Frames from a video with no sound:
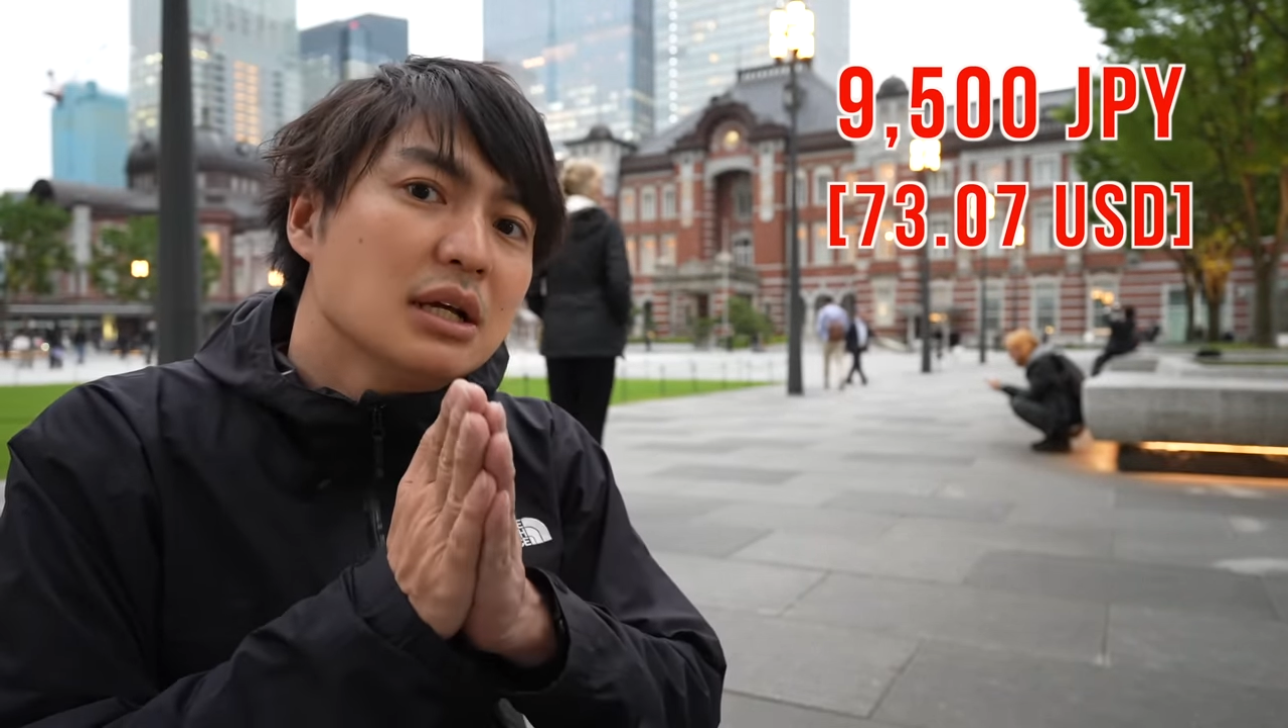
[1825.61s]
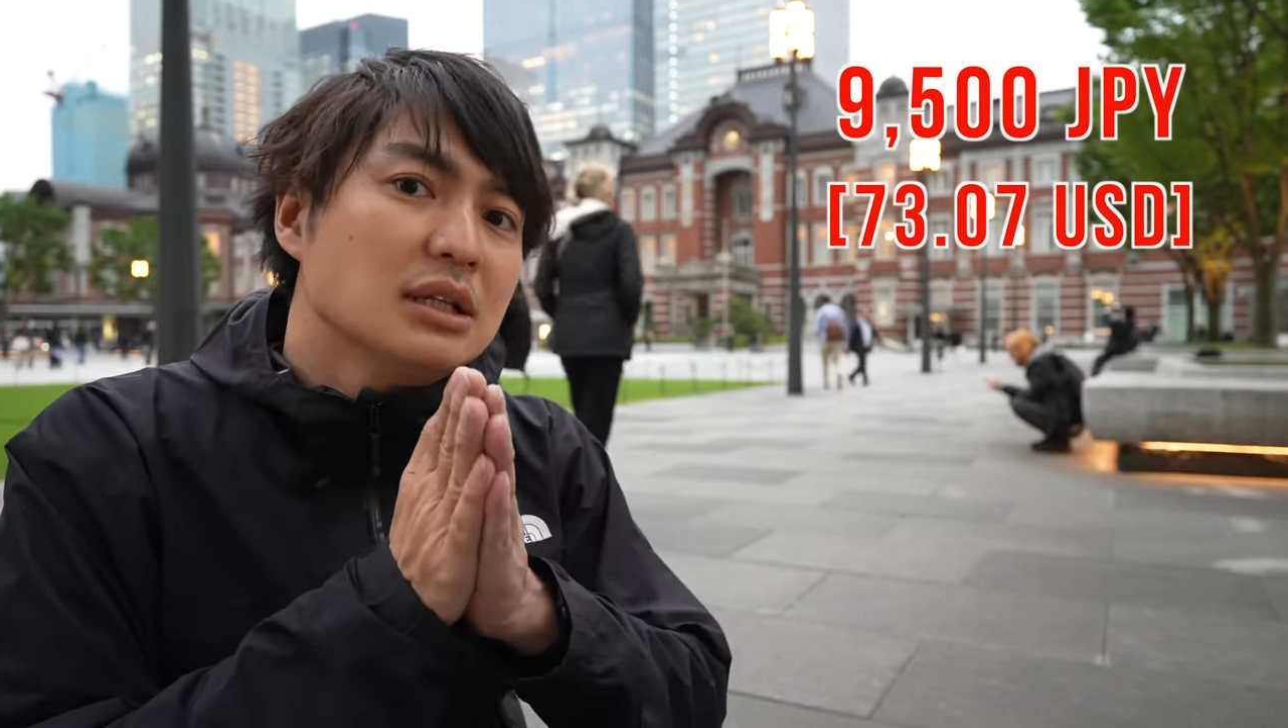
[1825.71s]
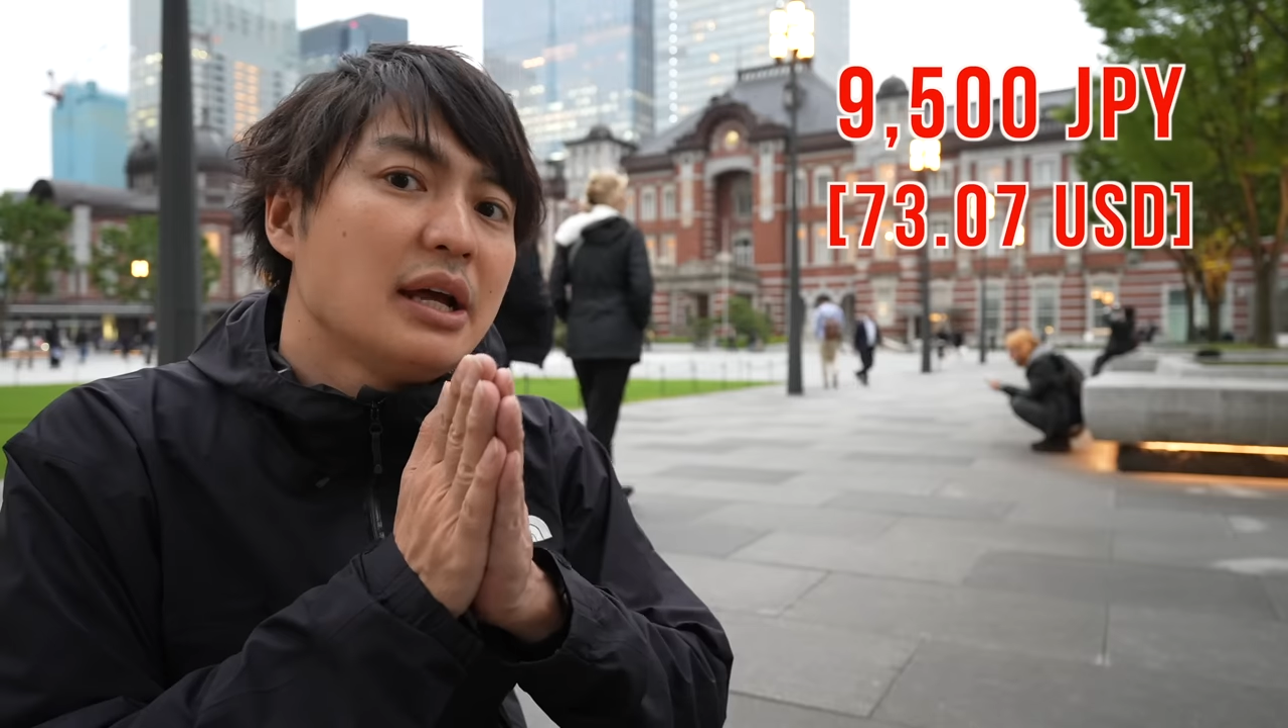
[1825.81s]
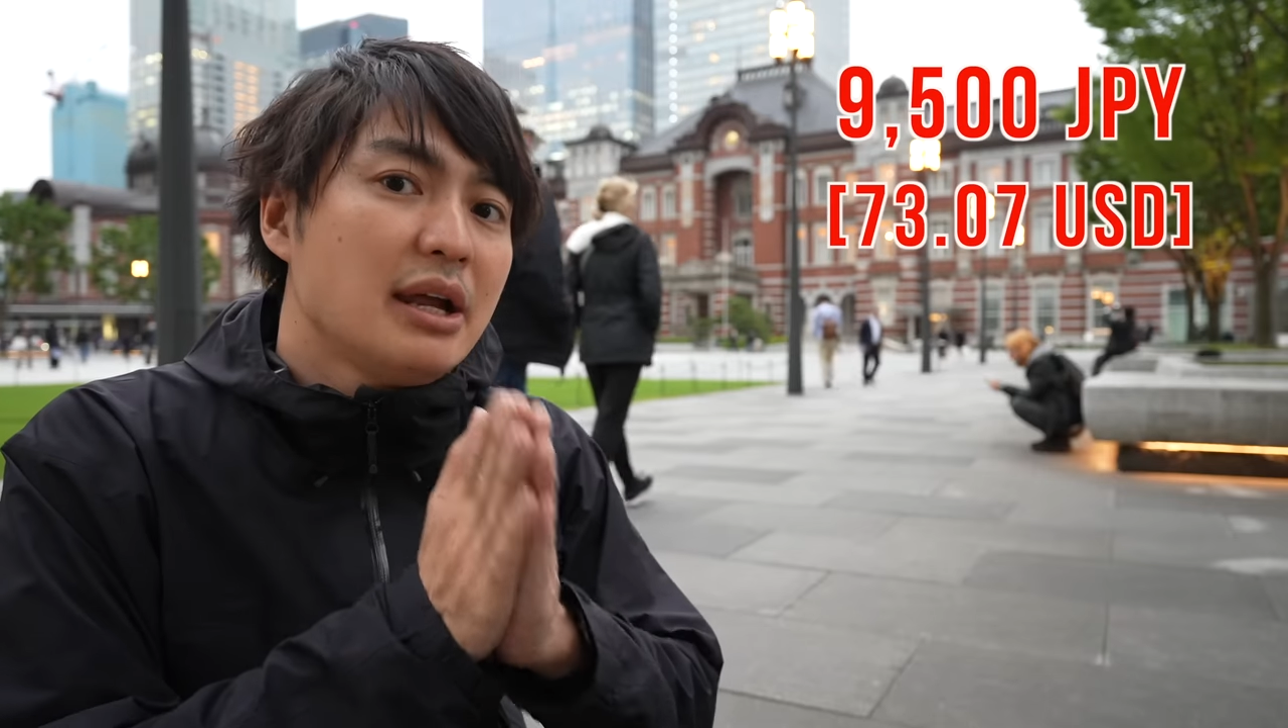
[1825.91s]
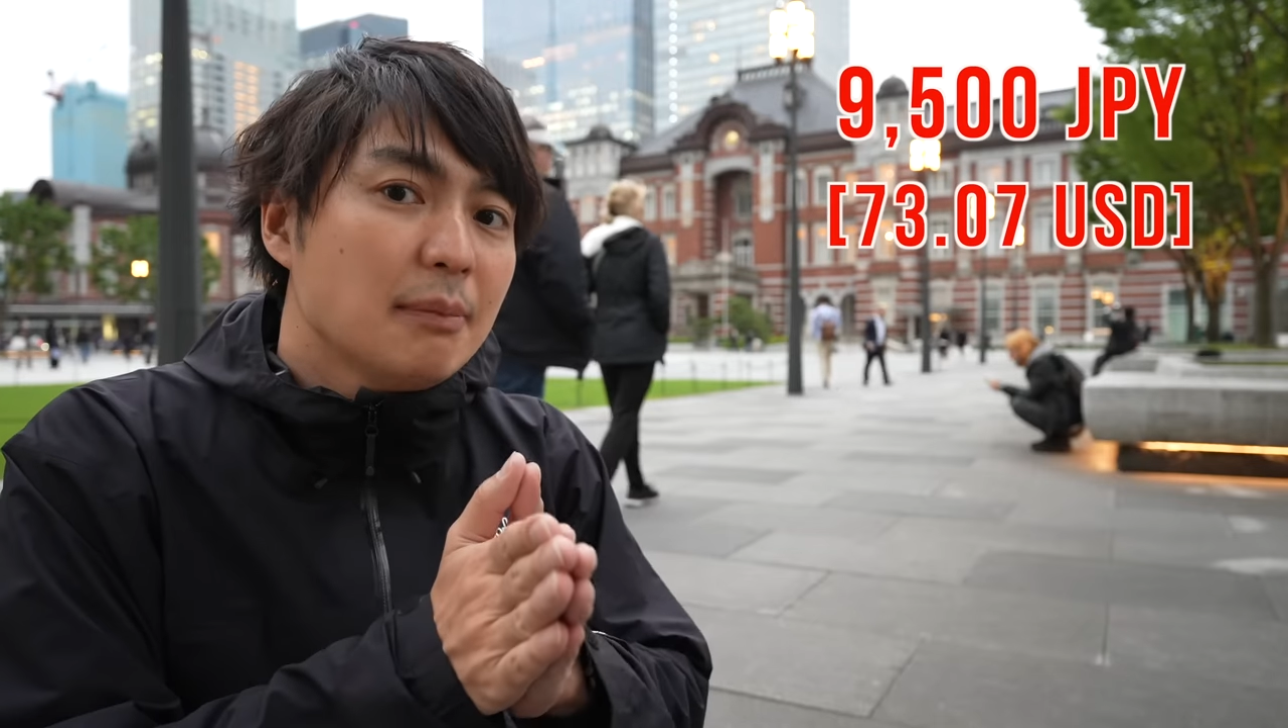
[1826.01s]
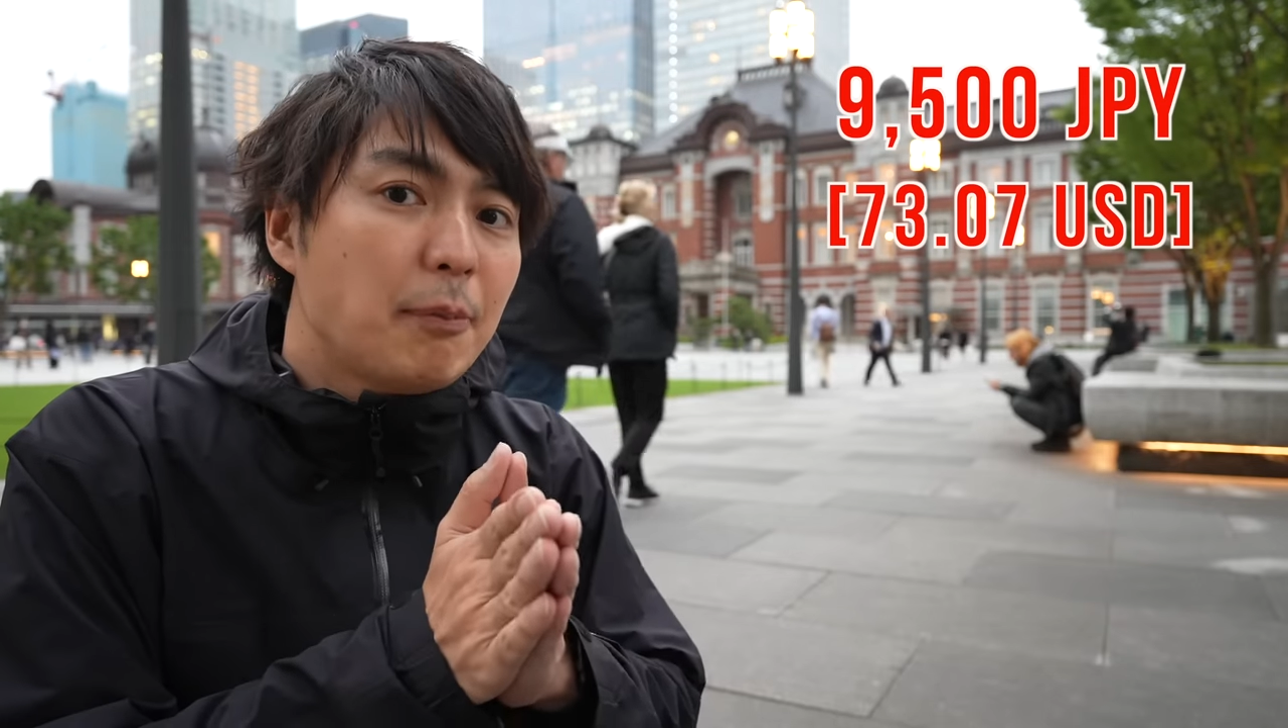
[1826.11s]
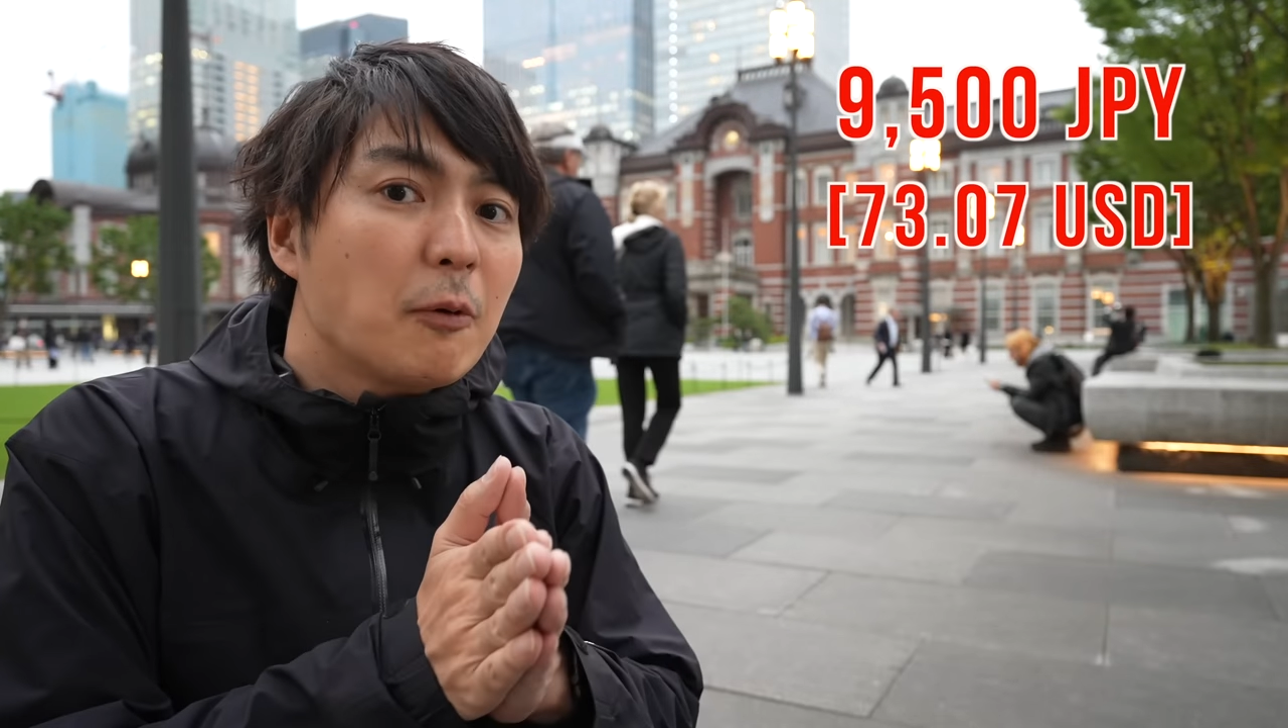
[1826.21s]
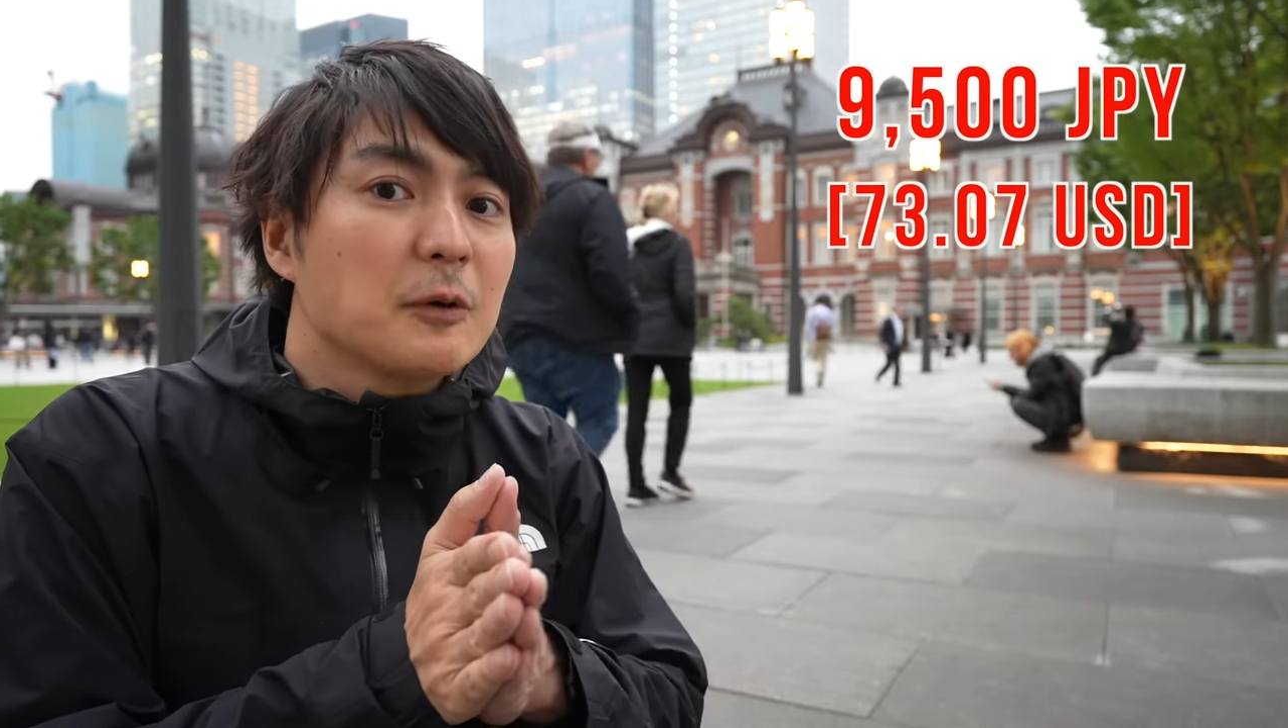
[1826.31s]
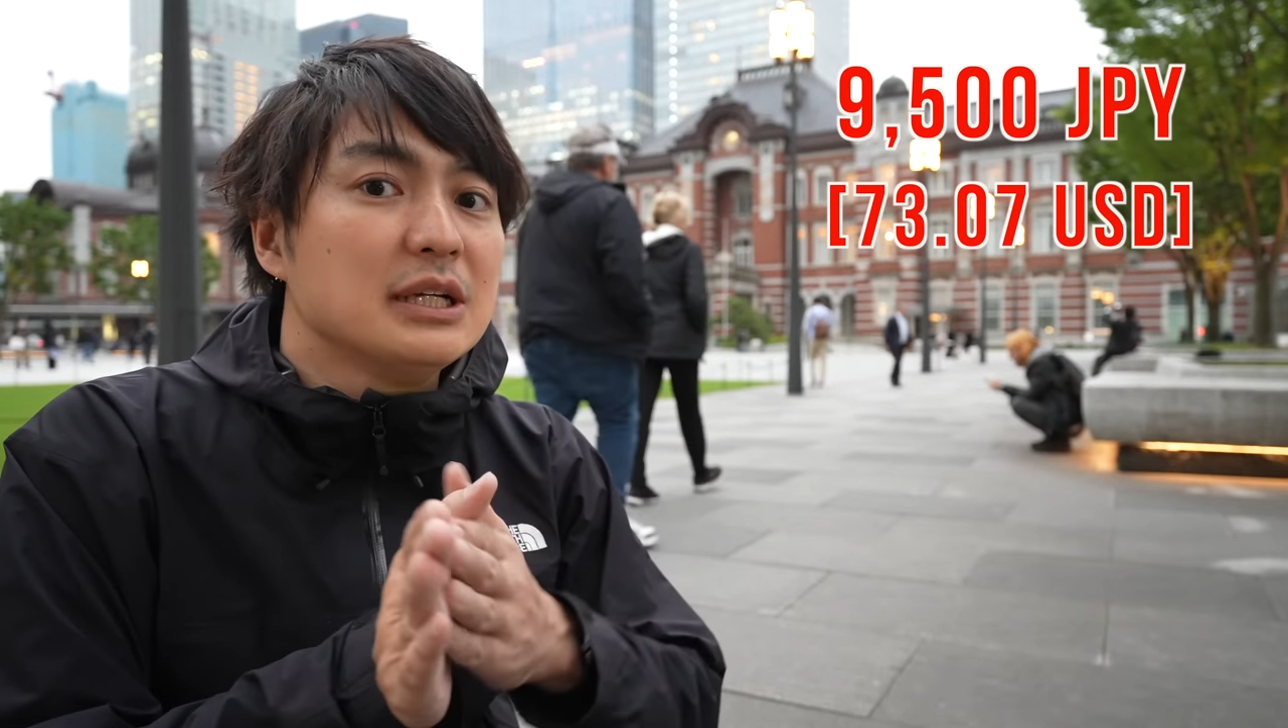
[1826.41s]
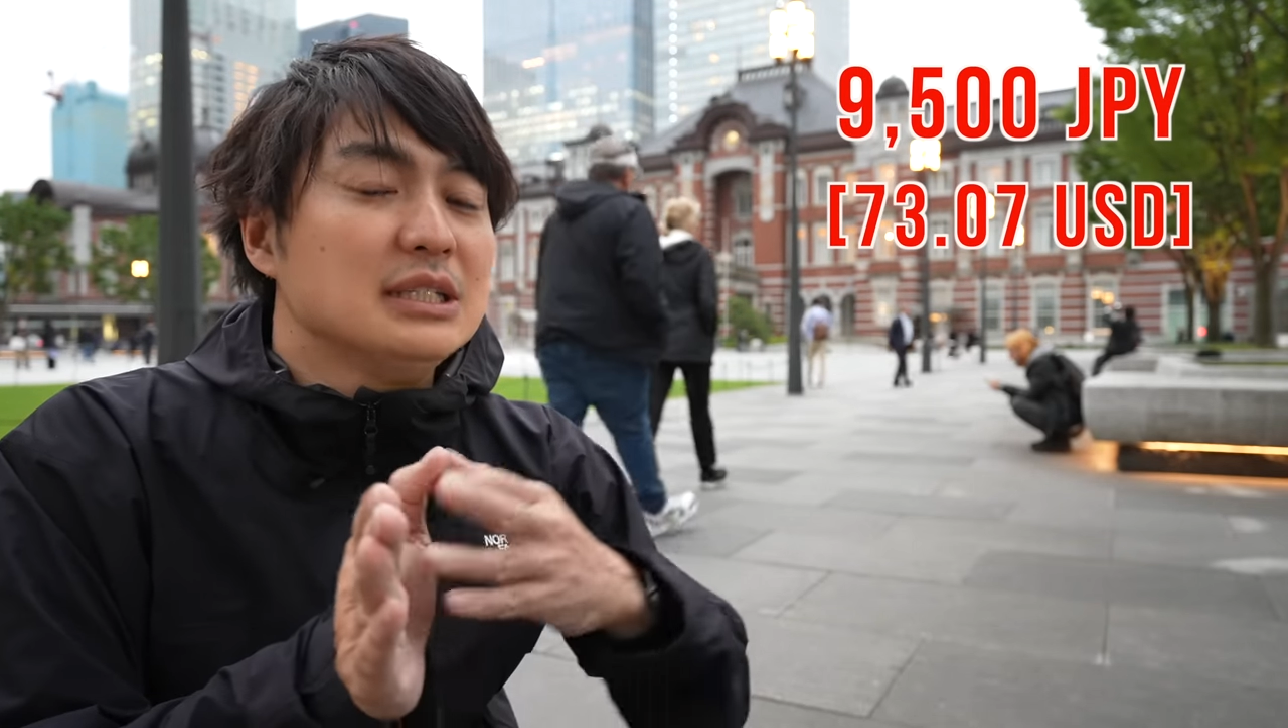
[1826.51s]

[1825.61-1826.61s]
the airport